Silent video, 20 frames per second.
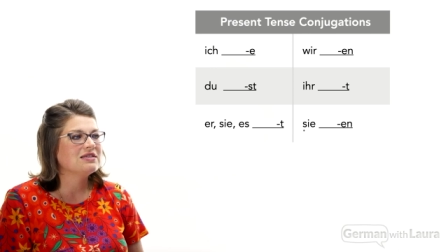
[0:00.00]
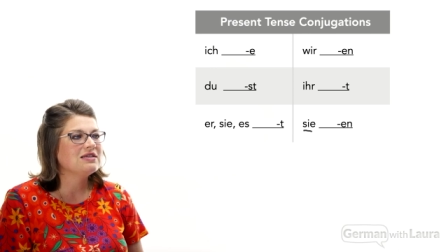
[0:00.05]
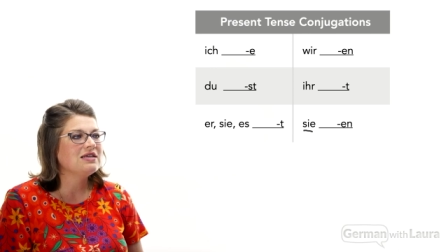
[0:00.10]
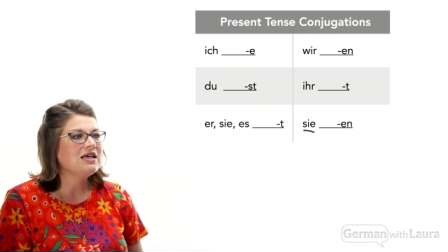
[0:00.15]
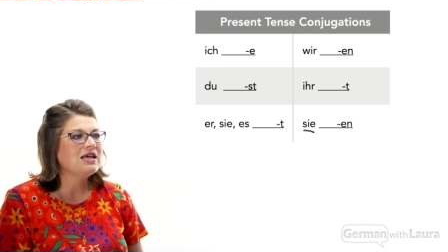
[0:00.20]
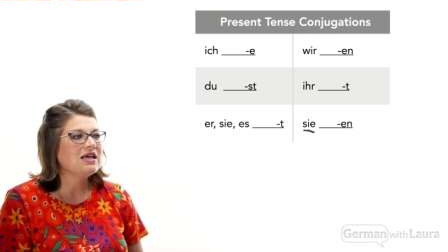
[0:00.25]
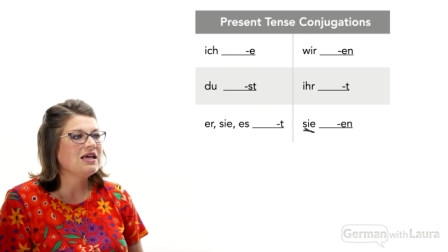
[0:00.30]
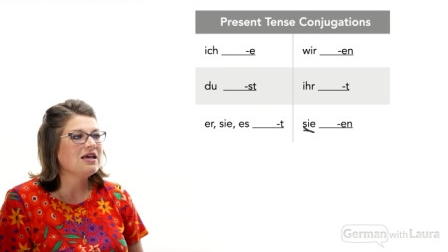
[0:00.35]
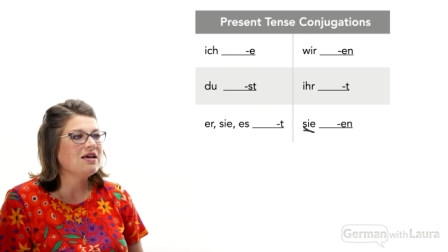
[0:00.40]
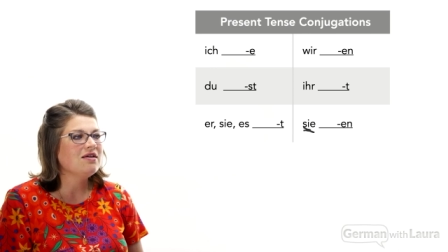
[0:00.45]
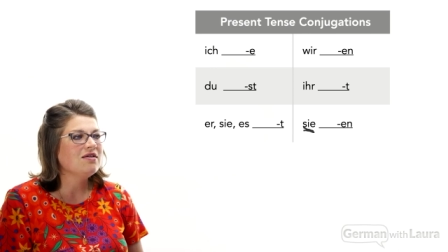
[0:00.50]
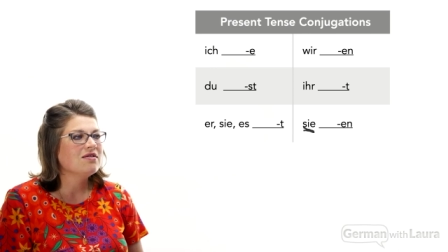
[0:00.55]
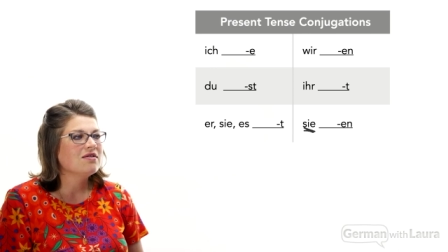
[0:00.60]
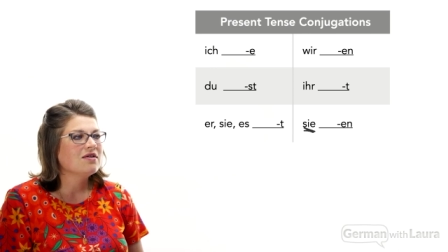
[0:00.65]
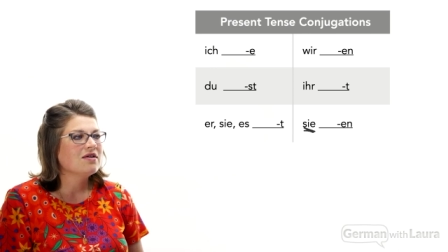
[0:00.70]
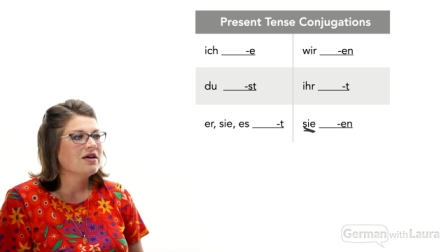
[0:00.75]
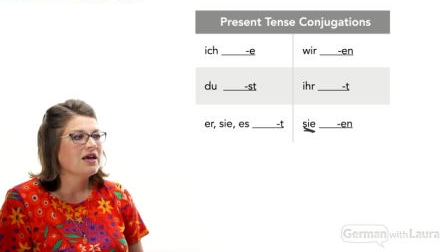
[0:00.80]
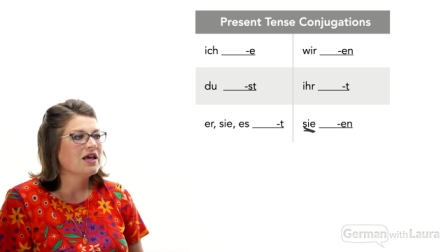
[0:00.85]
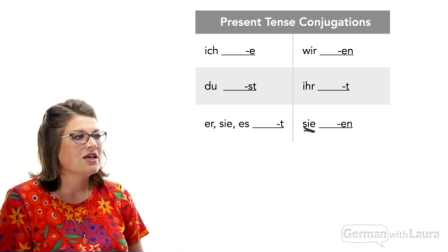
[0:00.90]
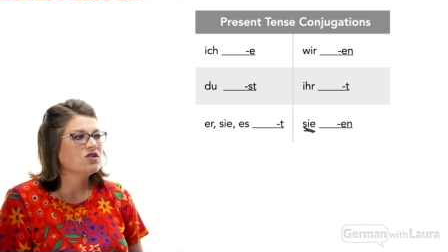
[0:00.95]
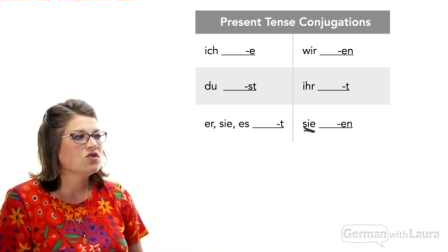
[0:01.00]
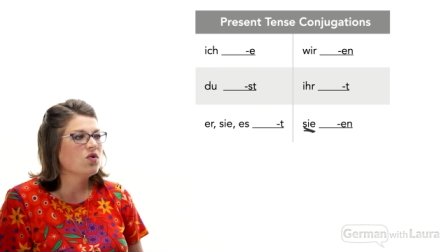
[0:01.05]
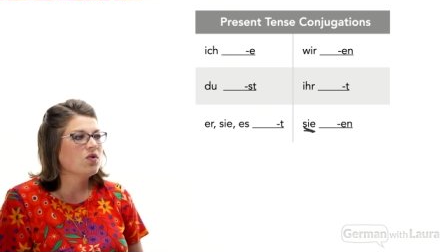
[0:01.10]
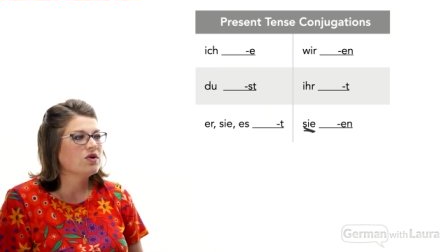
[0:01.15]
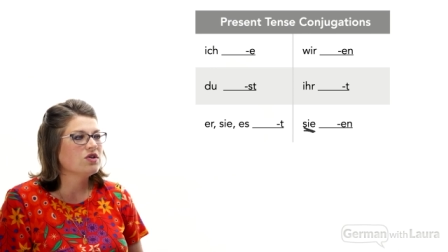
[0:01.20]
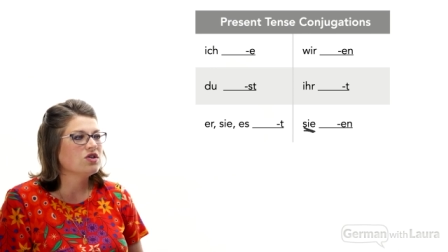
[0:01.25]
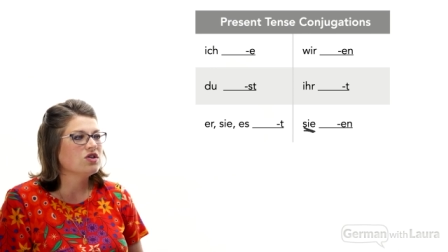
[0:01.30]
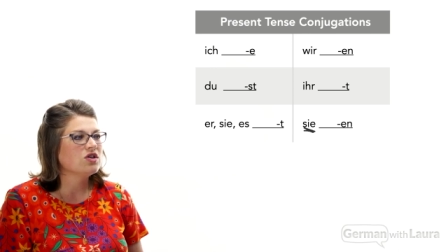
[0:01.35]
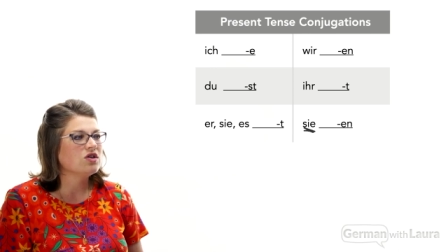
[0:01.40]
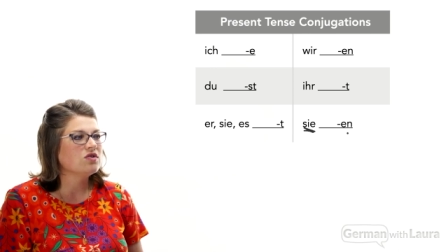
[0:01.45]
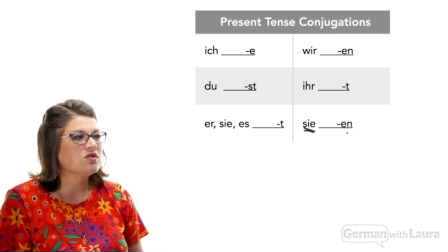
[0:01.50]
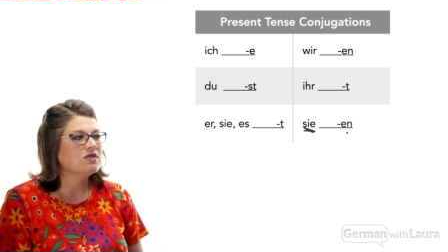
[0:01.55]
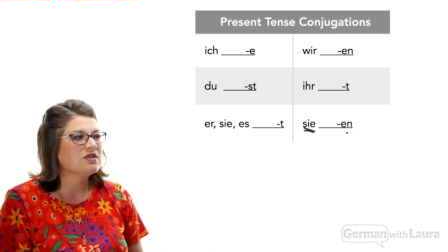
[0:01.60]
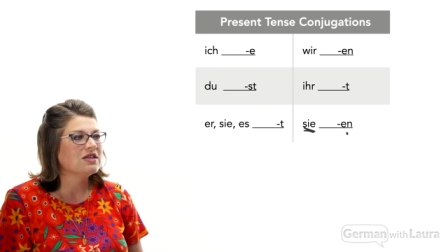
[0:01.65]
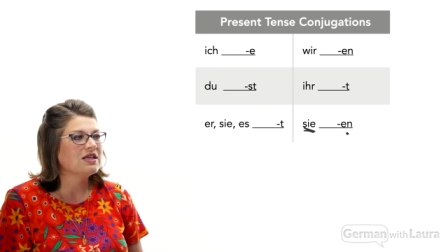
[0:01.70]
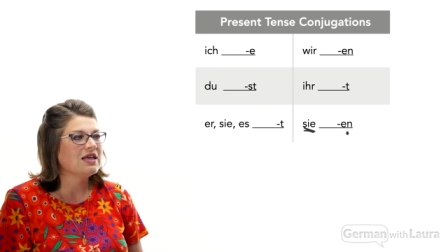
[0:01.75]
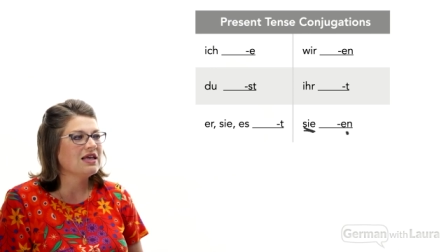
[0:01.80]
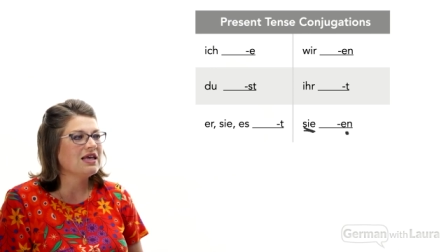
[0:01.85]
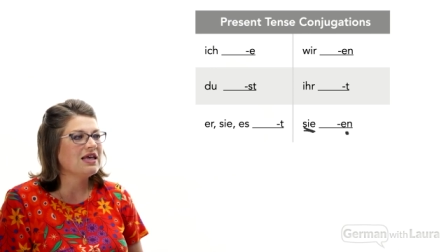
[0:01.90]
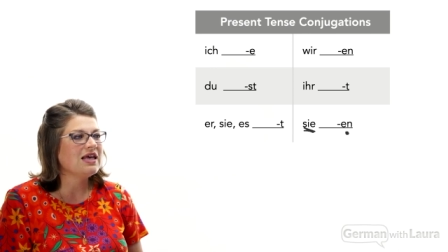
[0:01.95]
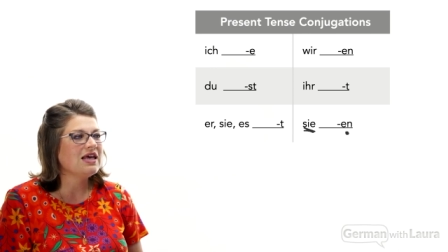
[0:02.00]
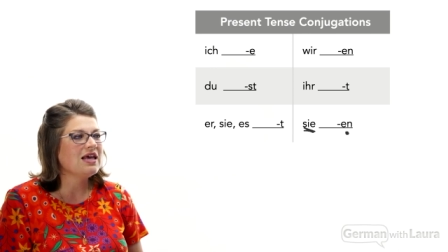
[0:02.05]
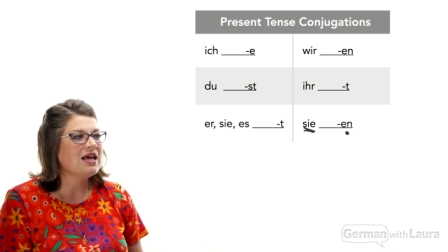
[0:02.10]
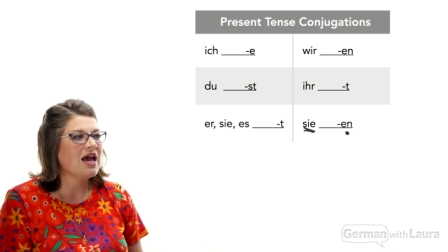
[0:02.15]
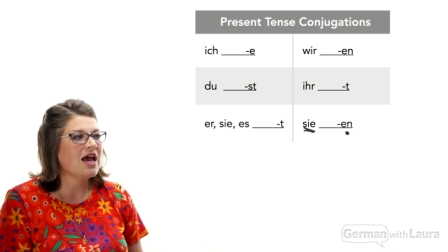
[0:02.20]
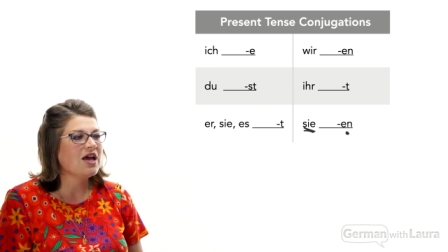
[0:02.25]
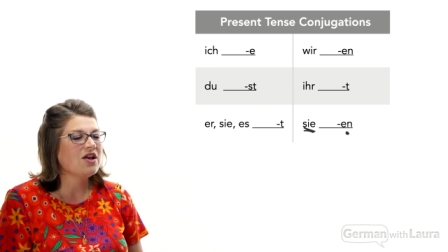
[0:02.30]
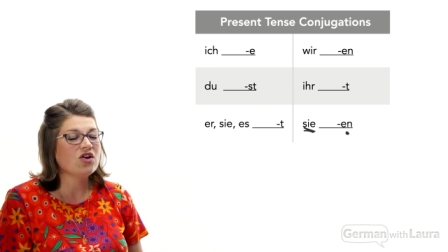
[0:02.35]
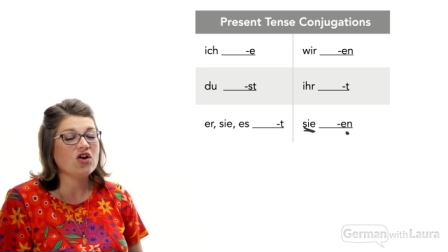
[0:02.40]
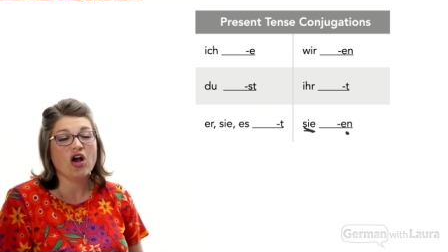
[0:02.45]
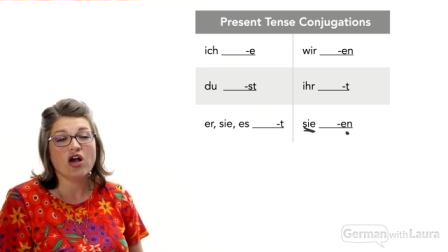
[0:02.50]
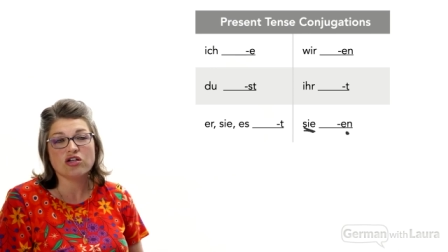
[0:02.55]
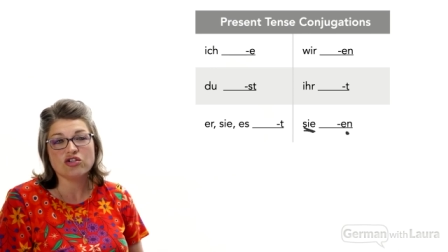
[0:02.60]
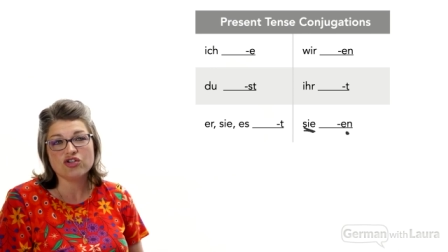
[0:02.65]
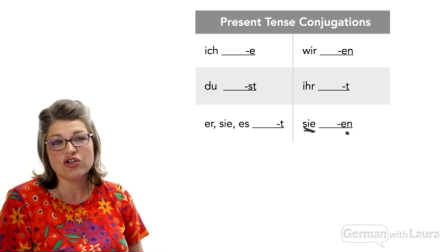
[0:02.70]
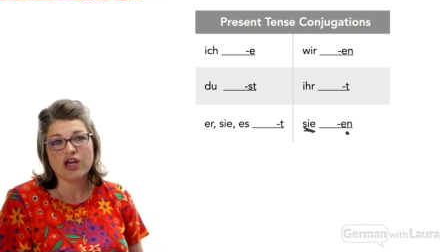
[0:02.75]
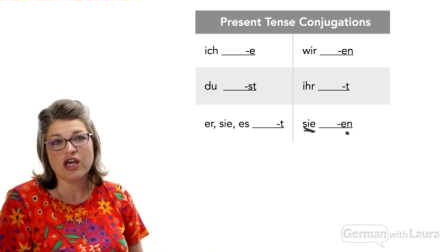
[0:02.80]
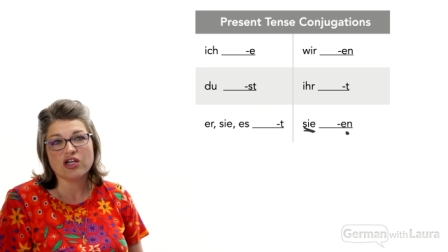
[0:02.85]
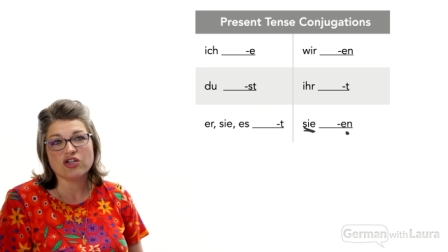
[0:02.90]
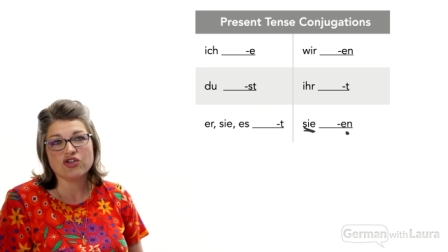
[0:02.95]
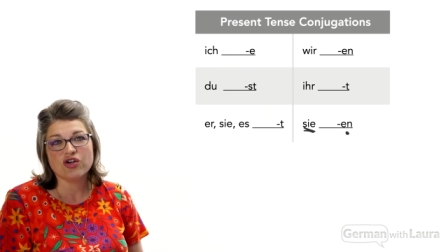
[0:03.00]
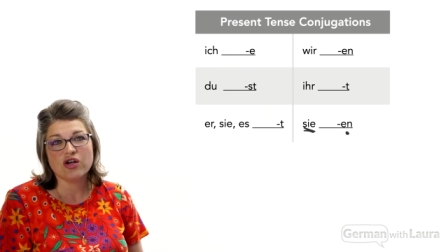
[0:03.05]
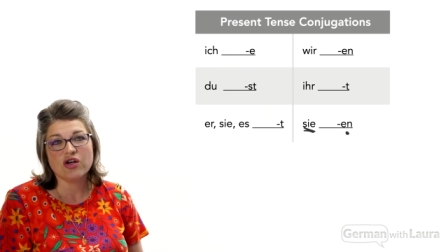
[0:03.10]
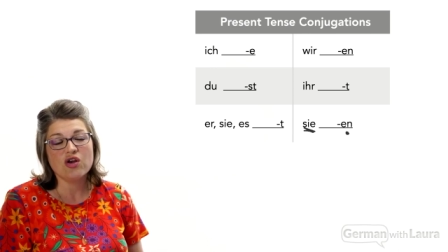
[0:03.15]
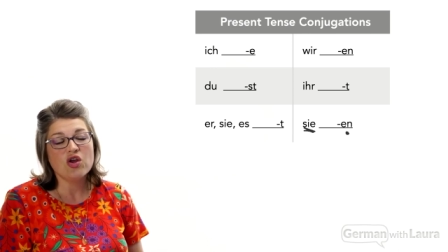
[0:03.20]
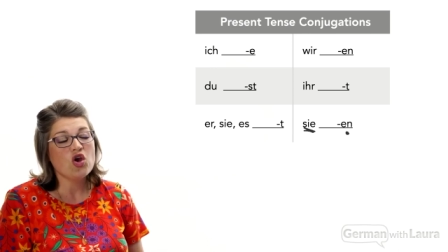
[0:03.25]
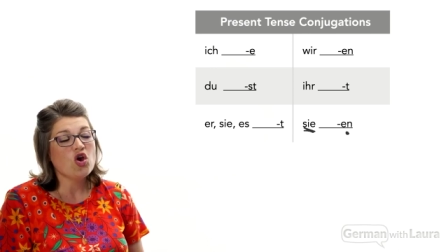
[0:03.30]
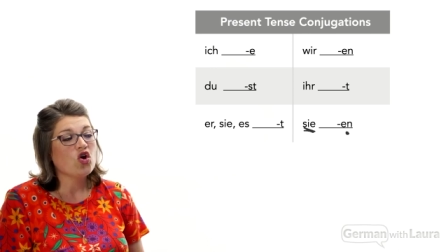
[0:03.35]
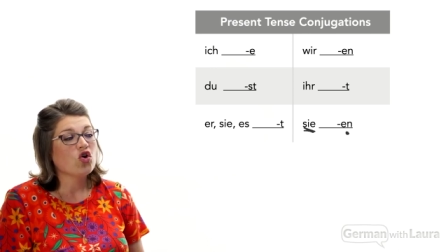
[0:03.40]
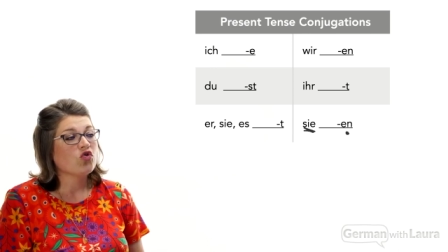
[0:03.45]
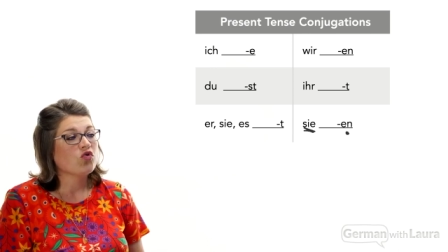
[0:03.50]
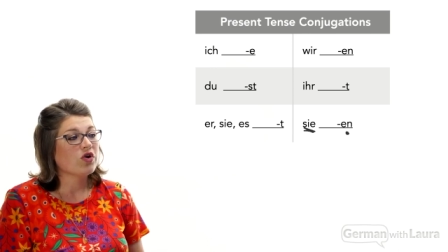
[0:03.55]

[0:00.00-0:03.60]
Z is going to use the E N conjugation